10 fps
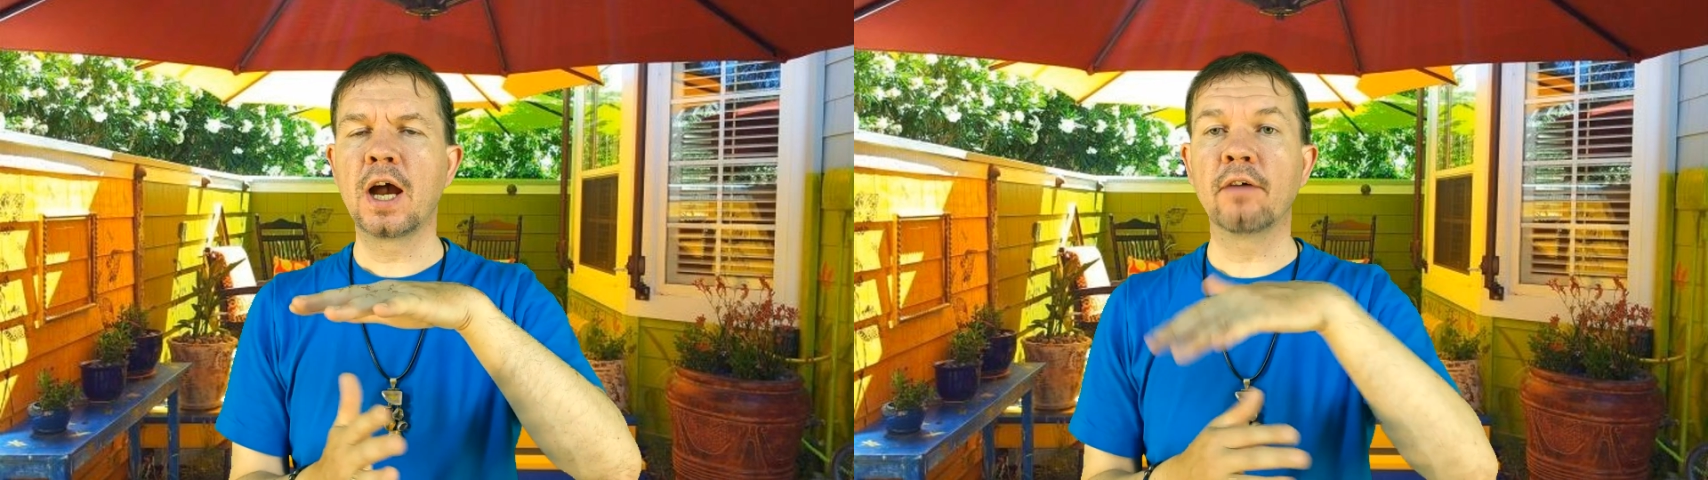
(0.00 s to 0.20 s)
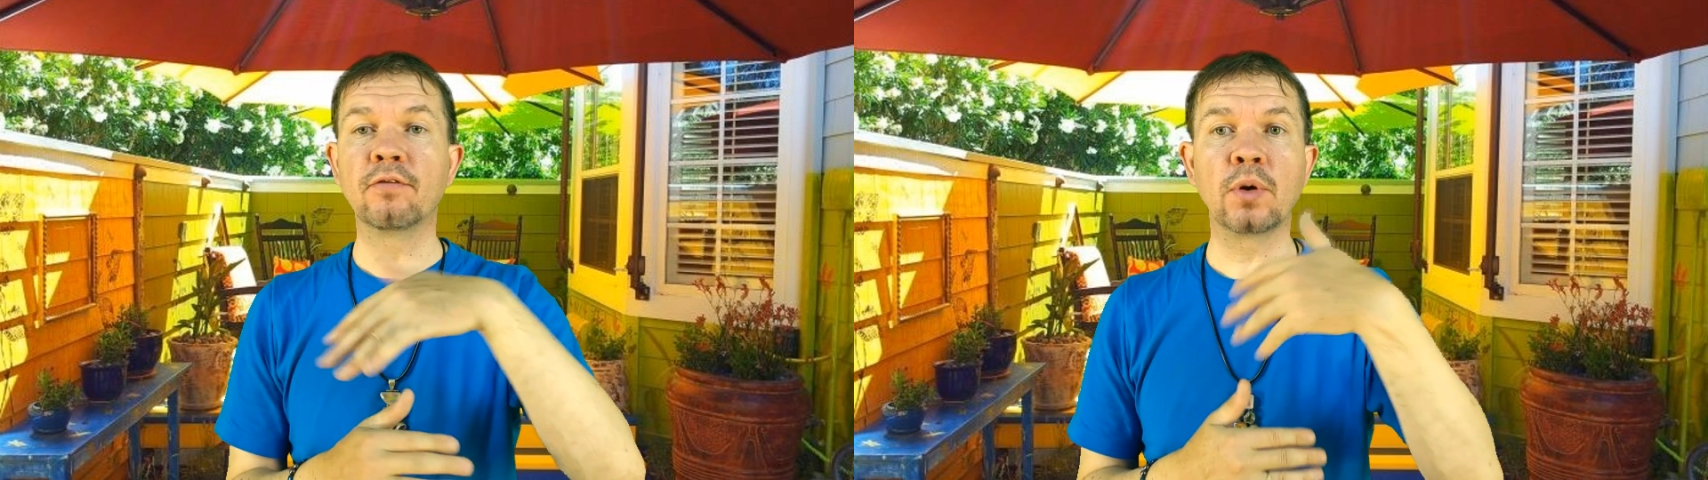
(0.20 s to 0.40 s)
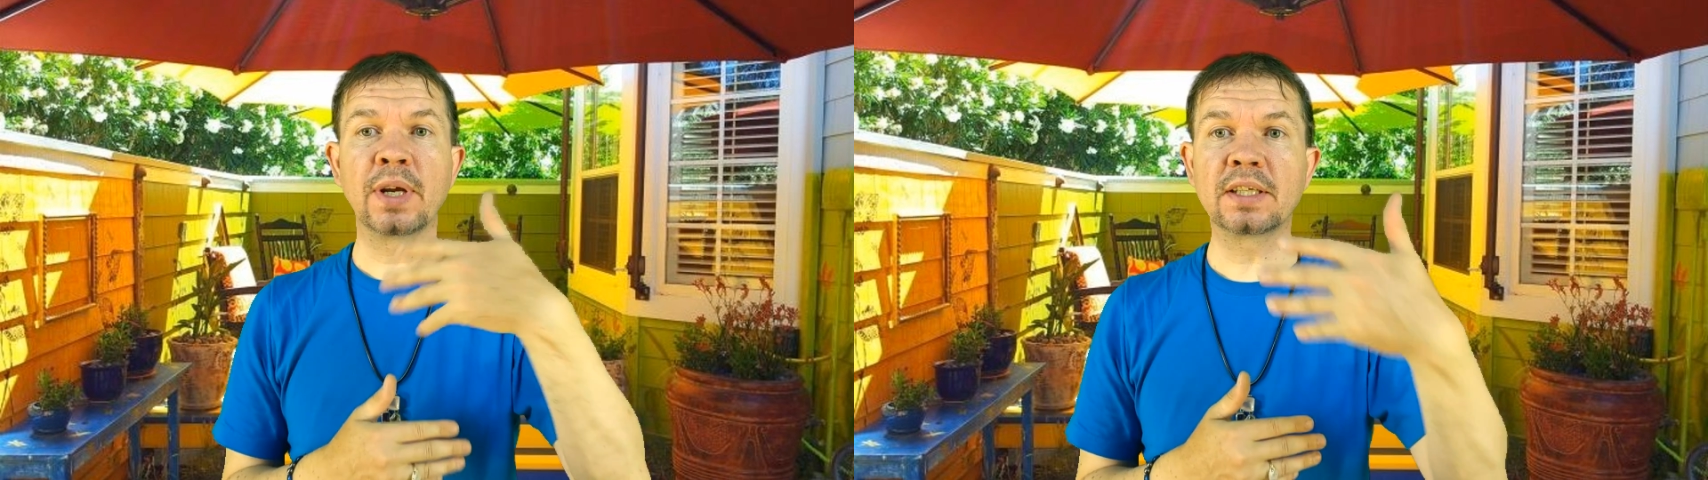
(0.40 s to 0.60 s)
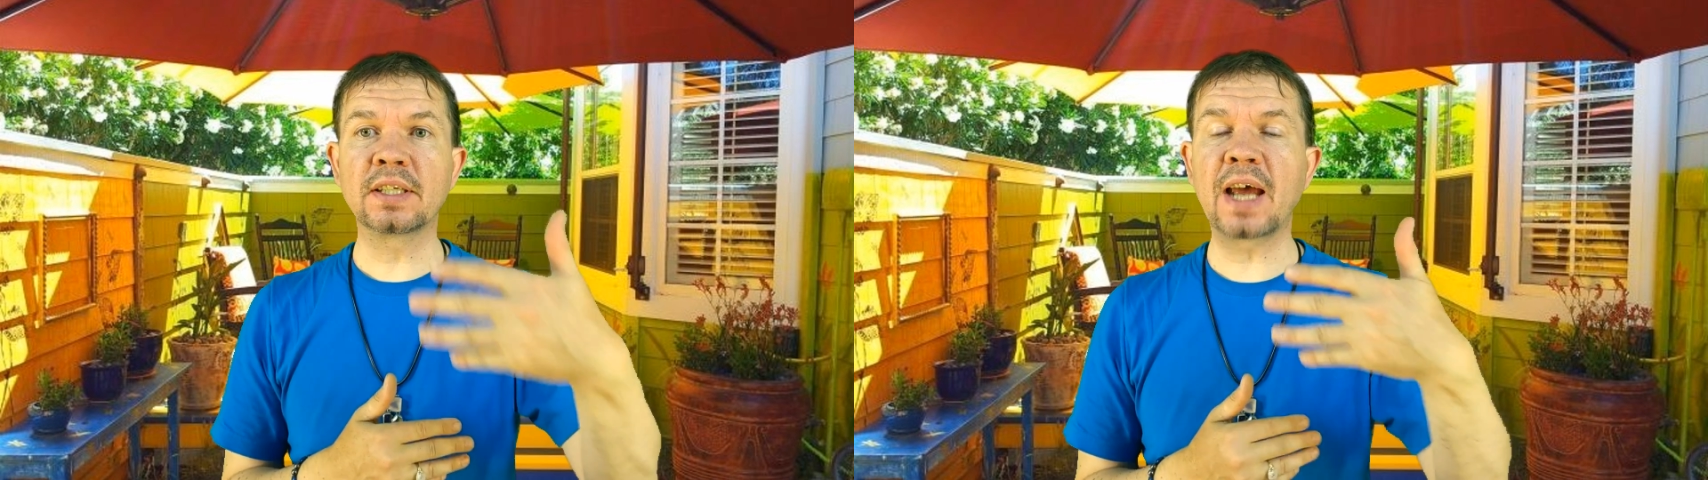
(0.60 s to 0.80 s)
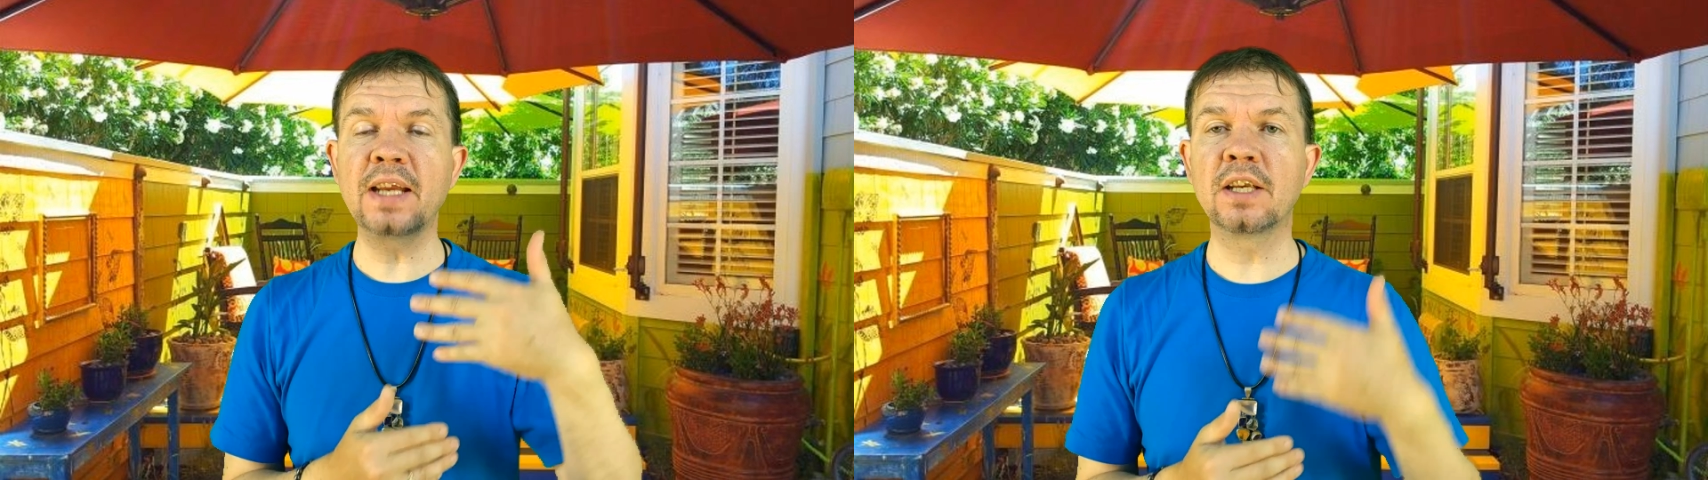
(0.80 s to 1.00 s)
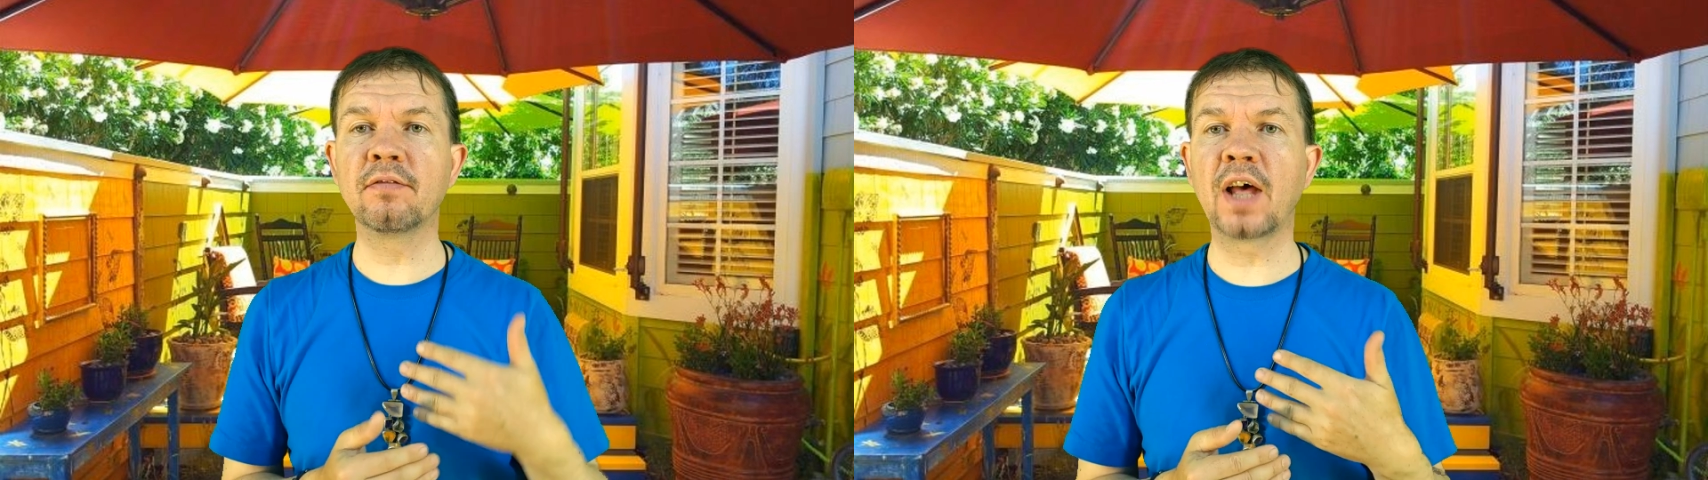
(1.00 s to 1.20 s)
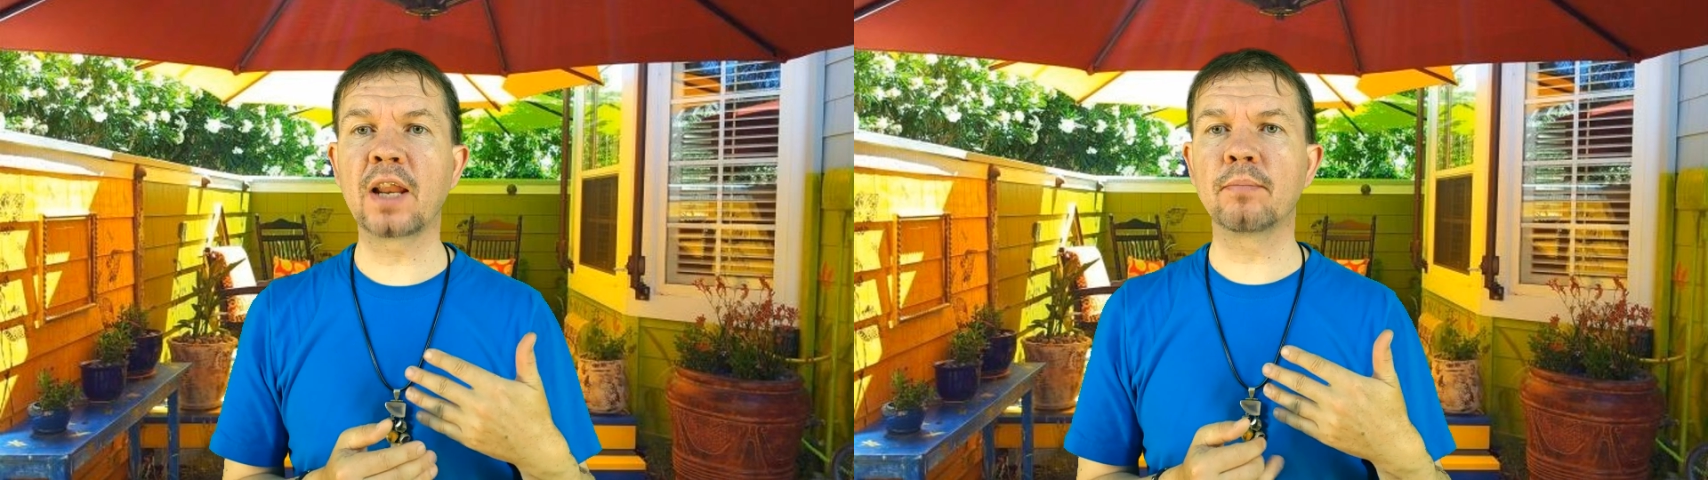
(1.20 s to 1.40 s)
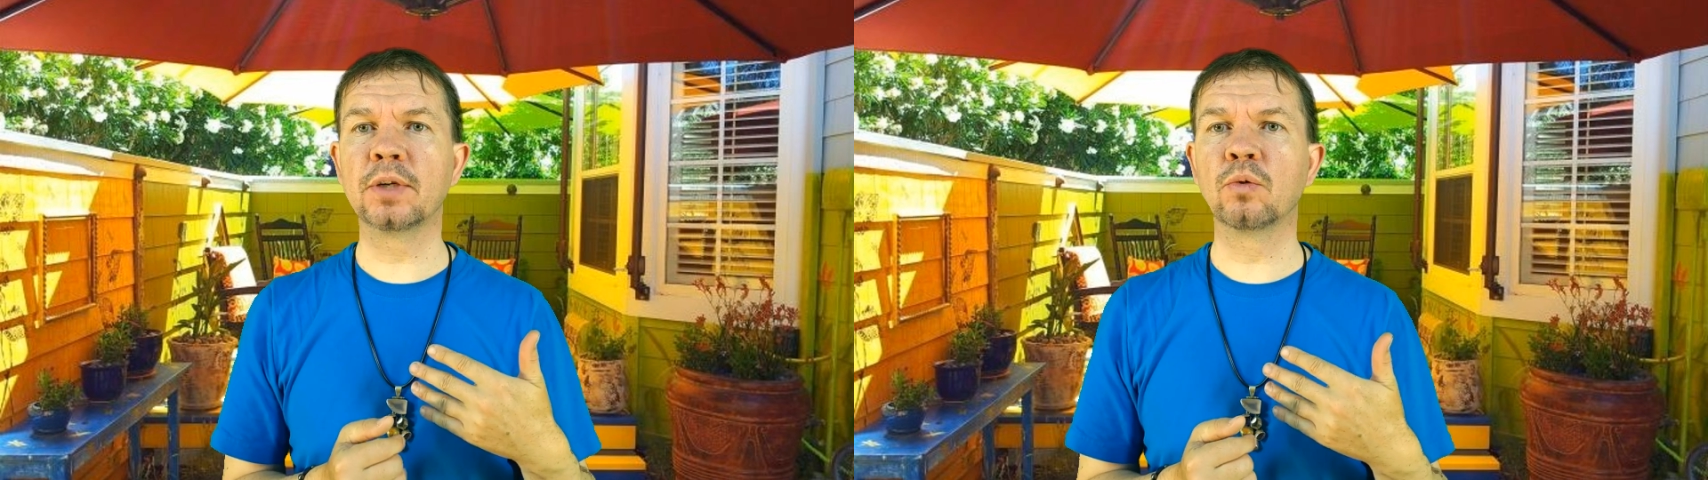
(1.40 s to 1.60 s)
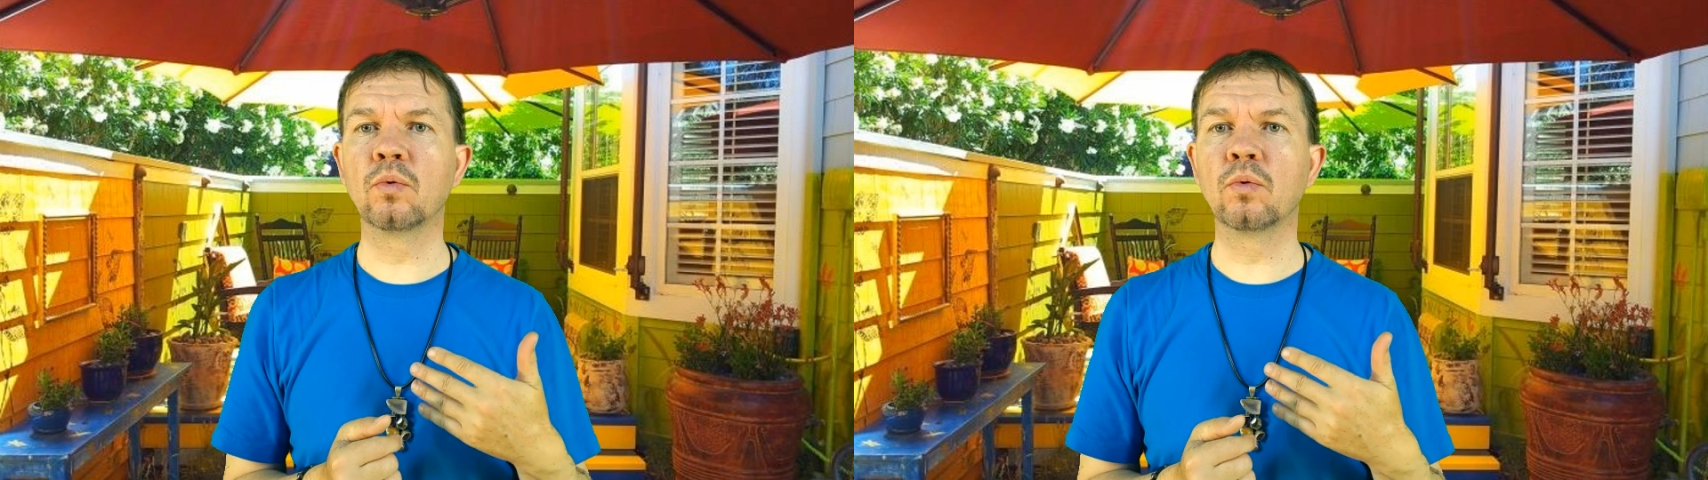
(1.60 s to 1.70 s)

of doing site development